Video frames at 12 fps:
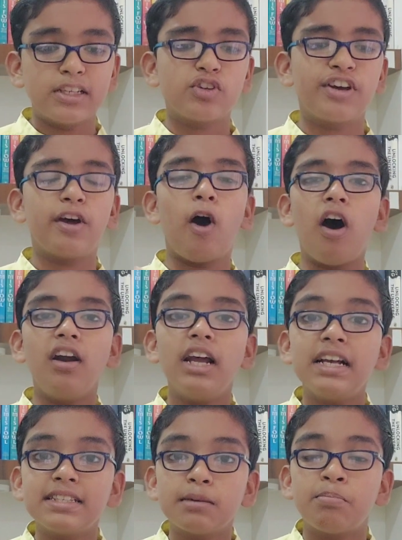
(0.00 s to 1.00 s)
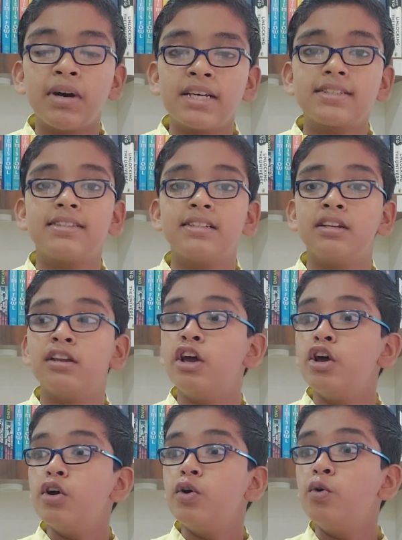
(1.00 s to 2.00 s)
So an auror is a person
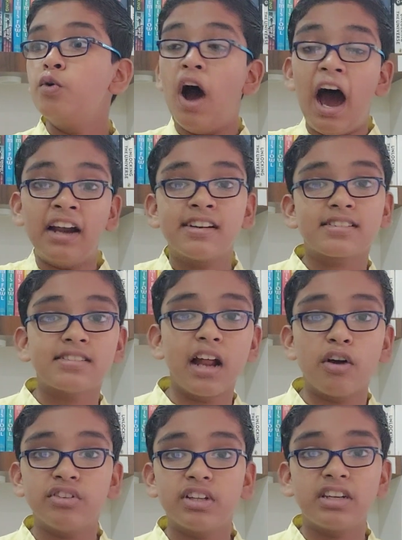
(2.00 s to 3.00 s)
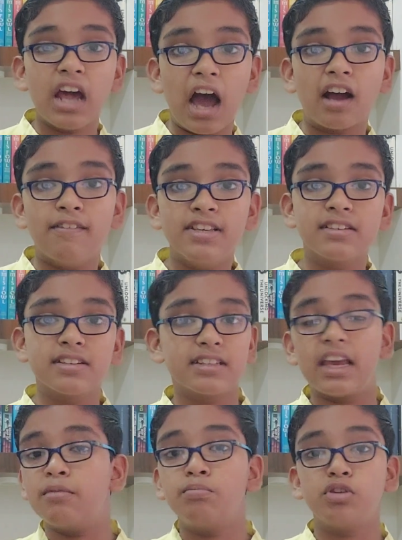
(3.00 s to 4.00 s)
who hunts down the dark
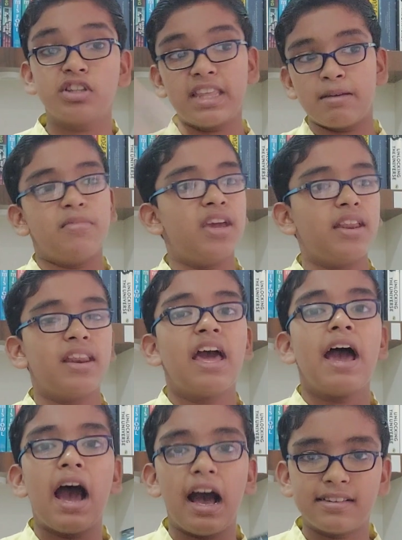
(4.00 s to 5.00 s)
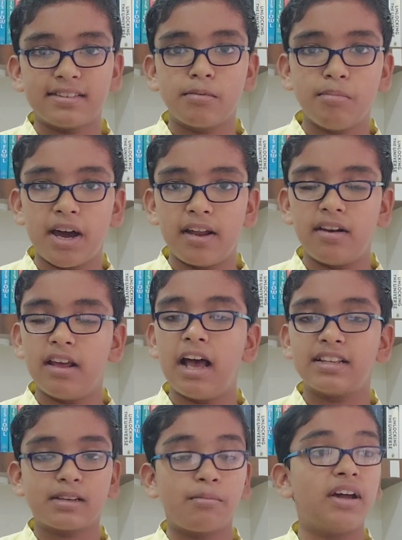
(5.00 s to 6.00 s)
wizards and put them in Azkaban.
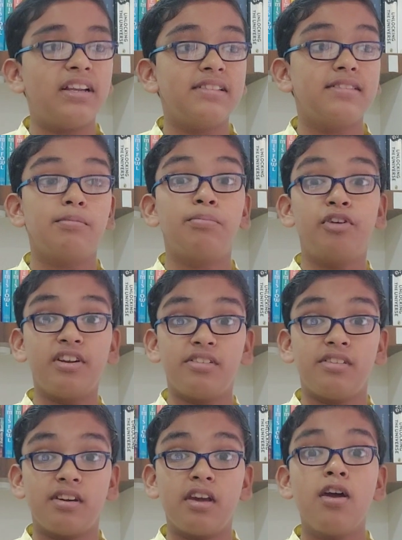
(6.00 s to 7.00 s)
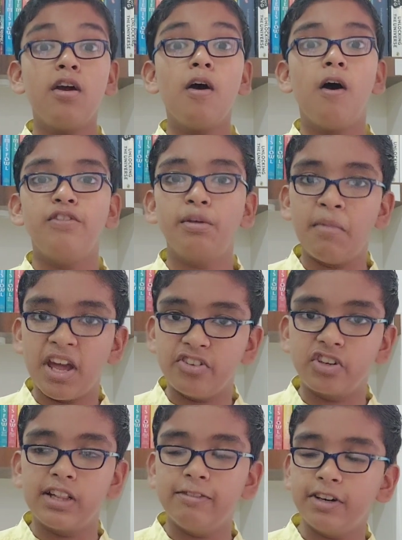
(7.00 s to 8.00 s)
Azkaban is the prison of the
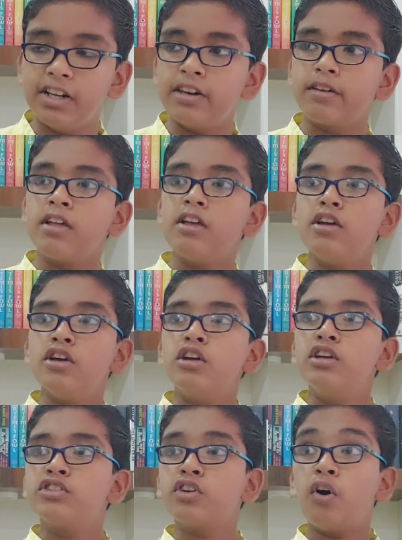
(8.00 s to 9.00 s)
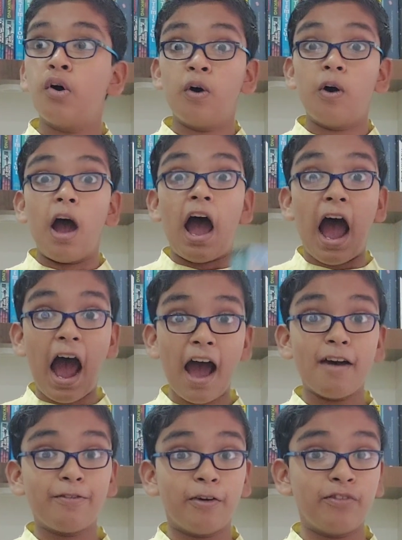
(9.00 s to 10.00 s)
magical world. So
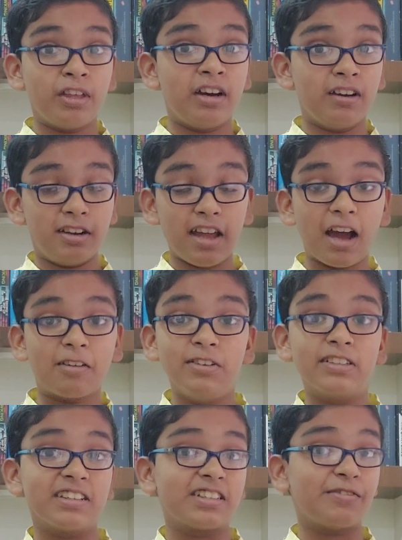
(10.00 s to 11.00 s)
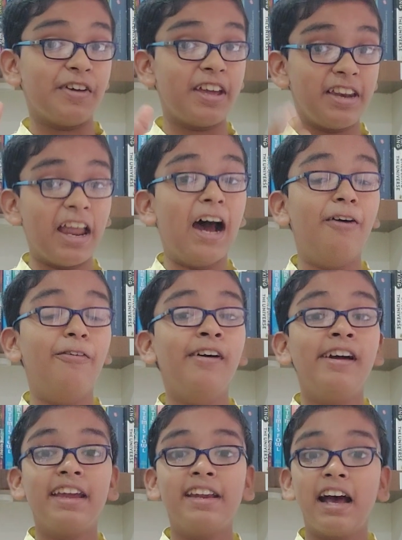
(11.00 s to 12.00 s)
half of the dark wizards were now
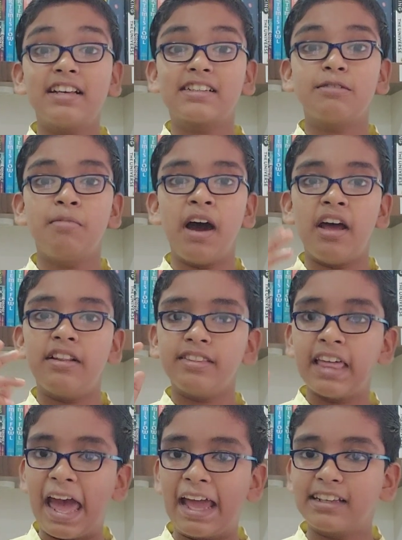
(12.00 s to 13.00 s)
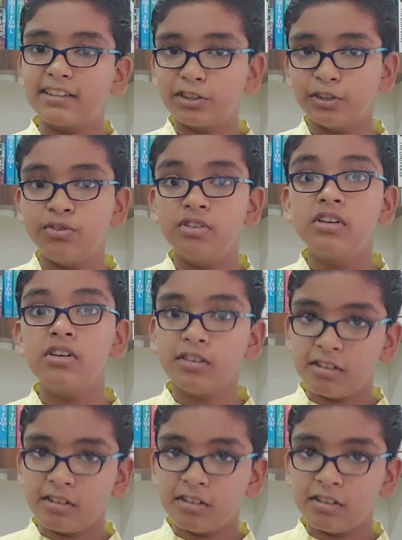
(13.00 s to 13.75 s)
in Azkaban thanks to